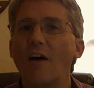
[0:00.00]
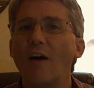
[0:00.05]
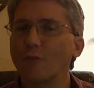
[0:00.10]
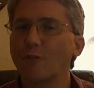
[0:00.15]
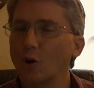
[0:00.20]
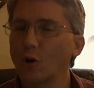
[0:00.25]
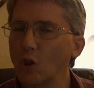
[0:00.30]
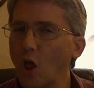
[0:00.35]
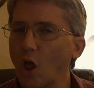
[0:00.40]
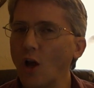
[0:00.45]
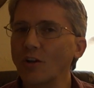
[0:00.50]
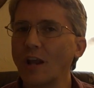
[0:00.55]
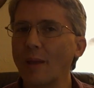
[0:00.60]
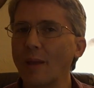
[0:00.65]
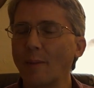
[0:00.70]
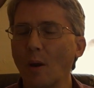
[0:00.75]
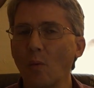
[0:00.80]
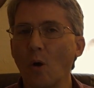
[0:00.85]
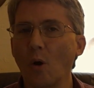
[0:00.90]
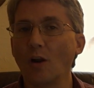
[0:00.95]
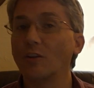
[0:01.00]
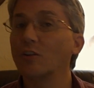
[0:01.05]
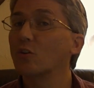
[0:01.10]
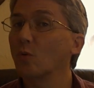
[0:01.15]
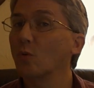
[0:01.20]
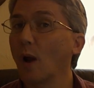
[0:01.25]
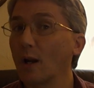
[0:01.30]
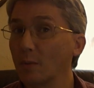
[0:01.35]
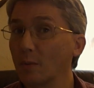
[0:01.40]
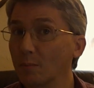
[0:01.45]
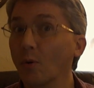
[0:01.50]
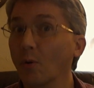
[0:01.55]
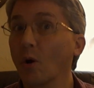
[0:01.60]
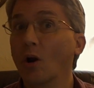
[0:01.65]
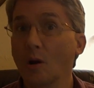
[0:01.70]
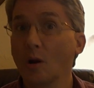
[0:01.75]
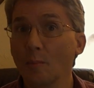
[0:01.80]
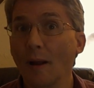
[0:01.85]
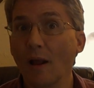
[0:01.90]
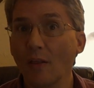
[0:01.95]
For a long time I wanted to write a
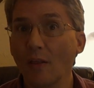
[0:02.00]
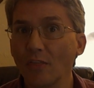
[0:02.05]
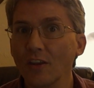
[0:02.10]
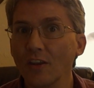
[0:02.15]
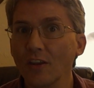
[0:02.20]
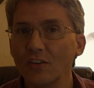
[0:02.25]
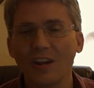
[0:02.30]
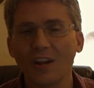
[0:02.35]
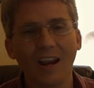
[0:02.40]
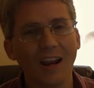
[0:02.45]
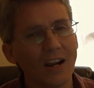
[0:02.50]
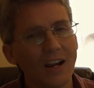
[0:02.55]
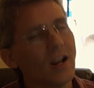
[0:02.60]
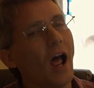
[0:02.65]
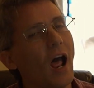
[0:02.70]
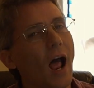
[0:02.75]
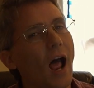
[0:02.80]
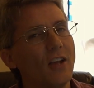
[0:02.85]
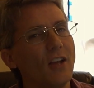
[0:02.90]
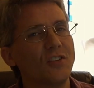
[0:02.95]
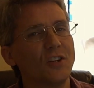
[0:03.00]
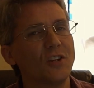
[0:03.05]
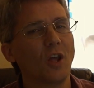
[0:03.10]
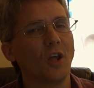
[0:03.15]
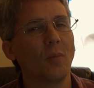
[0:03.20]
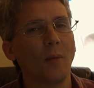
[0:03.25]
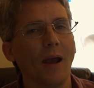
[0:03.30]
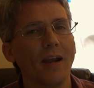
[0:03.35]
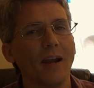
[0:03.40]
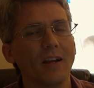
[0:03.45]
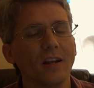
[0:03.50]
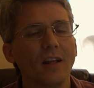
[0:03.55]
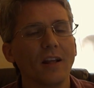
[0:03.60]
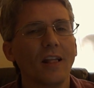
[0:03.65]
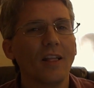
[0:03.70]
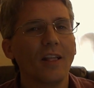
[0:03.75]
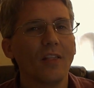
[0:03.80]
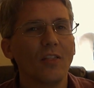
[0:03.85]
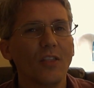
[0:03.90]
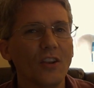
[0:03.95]
book about this, and I still might.
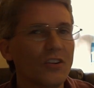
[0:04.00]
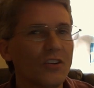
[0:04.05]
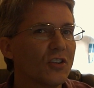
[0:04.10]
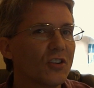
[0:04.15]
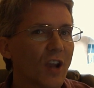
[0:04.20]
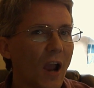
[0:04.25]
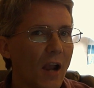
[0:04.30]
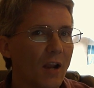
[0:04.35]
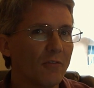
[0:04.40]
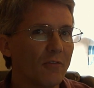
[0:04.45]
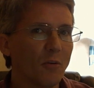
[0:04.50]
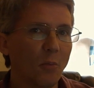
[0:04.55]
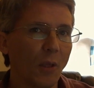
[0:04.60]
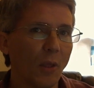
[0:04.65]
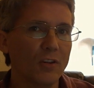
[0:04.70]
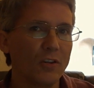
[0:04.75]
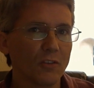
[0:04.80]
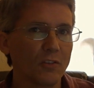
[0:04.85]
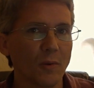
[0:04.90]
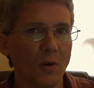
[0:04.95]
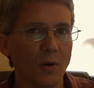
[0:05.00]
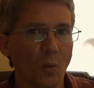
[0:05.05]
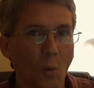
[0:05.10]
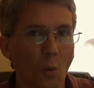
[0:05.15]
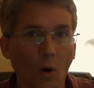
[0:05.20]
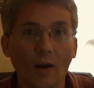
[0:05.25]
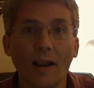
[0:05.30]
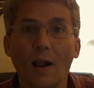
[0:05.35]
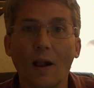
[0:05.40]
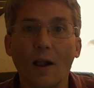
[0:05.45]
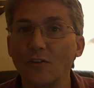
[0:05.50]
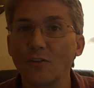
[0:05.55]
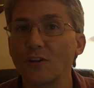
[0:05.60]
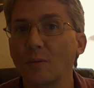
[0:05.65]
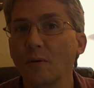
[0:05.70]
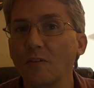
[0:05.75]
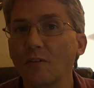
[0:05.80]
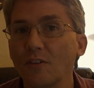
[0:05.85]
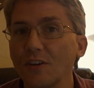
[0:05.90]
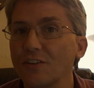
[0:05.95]
This is kind of a place for me to work out
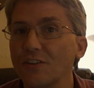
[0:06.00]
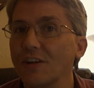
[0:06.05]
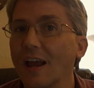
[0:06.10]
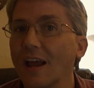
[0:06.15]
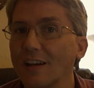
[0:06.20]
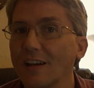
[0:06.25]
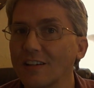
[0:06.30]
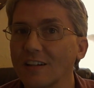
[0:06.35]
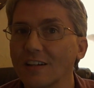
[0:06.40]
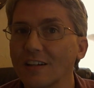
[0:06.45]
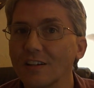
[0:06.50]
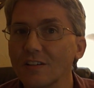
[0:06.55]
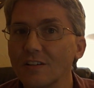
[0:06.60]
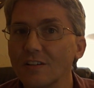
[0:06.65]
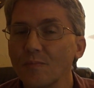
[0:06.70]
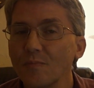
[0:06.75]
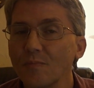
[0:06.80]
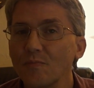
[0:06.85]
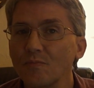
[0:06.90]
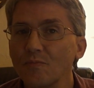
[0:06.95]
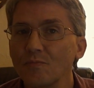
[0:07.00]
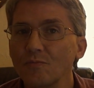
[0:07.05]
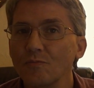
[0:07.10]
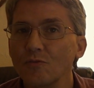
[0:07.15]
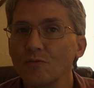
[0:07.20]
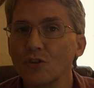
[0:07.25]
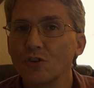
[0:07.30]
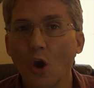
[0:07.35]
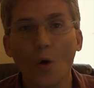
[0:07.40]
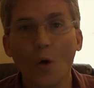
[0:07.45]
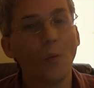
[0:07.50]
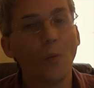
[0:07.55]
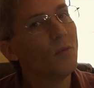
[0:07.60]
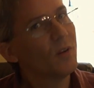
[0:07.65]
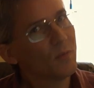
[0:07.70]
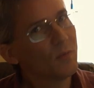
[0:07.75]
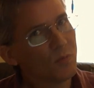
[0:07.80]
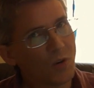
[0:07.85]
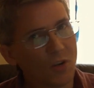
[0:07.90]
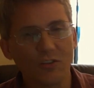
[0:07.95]
some of these ideas. So
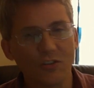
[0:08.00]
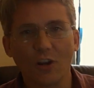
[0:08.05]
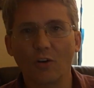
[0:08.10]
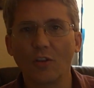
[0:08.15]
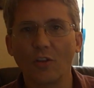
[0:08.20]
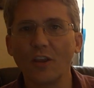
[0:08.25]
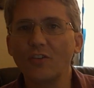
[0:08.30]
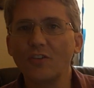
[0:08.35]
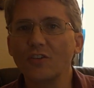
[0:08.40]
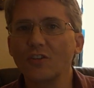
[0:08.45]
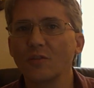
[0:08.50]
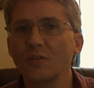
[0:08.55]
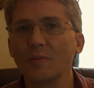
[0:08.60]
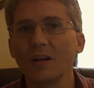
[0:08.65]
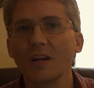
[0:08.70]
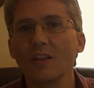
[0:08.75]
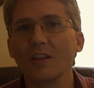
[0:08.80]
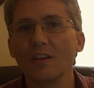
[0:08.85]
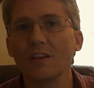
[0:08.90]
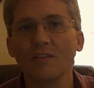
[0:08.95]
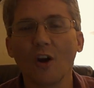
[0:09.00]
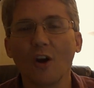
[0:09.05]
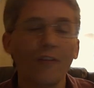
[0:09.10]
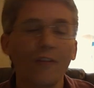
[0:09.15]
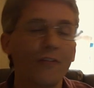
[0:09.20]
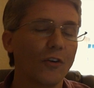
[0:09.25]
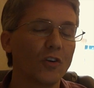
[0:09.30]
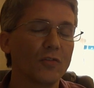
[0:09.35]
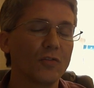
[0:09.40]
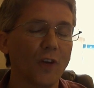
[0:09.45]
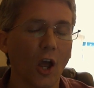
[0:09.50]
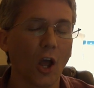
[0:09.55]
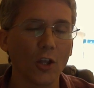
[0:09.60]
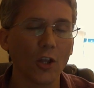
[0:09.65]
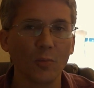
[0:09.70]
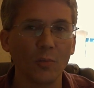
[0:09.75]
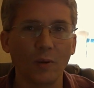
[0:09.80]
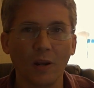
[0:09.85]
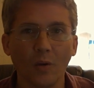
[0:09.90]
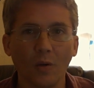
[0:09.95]
consider this to be the very first
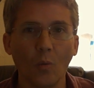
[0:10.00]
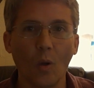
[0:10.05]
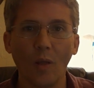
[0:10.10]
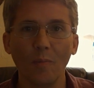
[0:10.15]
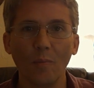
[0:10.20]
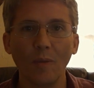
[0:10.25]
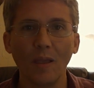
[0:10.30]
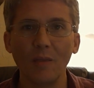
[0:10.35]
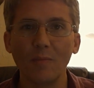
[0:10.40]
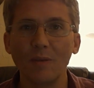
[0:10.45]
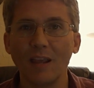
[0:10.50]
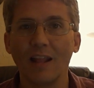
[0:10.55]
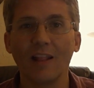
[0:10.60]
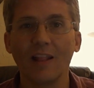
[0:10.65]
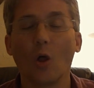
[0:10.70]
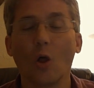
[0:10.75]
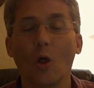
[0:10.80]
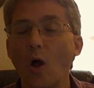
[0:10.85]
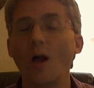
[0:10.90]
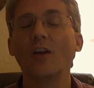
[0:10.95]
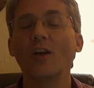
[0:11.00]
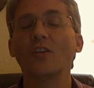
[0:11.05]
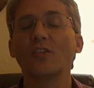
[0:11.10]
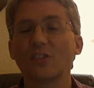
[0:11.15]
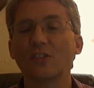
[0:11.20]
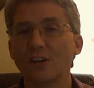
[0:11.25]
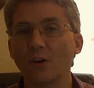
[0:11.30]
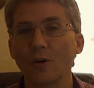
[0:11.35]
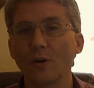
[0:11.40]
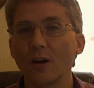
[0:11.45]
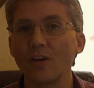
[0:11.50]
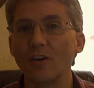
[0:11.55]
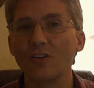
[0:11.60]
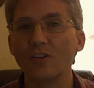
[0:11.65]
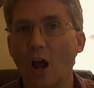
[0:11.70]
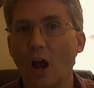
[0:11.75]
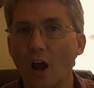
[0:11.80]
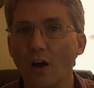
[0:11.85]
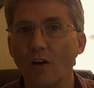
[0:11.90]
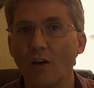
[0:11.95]
volume in what may be a long series
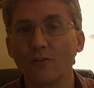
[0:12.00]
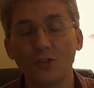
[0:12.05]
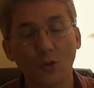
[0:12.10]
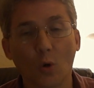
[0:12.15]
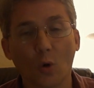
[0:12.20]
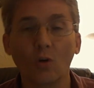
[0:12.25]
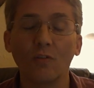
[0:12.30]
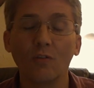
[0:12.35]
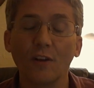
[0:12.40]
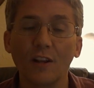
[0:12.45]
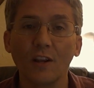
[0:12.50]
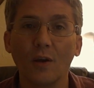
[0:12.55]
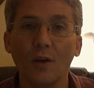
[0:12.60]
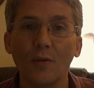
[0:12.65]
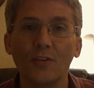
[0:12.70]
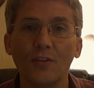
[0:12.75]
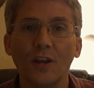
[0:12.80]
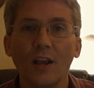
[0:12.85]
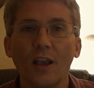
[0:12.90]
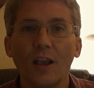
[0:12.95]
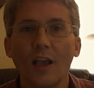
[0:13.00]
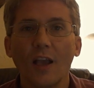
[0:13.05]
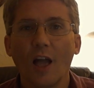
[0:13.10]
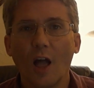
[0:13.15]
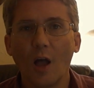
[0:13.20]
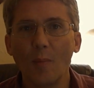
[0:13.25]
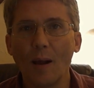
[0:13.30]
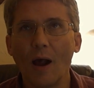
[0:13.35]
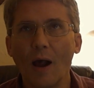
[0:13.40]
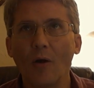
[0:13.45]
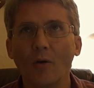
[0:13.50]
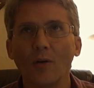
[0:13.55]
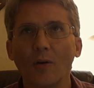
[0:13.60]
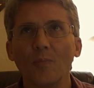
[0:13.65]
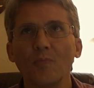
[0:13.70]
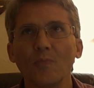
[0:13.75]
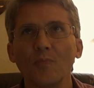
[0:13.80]
of shorter videos about